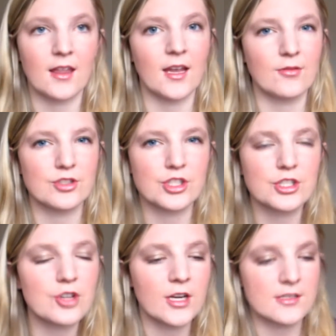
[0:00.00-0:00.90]
Like I was
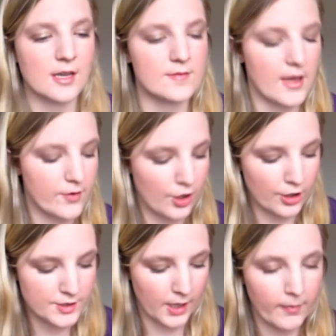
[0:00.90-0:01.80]
just trying to decide. I was having a
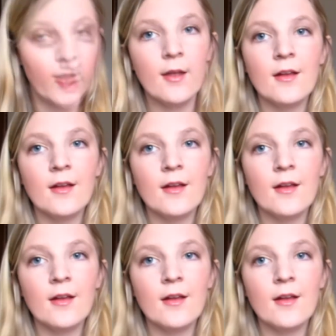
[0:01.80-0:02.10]
hard time.